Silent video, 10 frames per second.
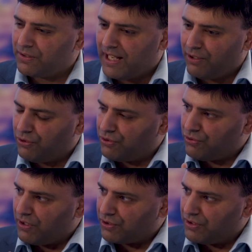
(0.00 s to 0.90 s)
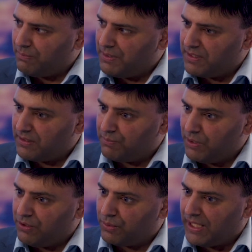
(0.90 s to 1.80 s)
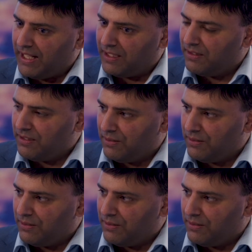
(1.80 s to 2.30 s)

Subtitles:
how you structure the business, whether you're getting,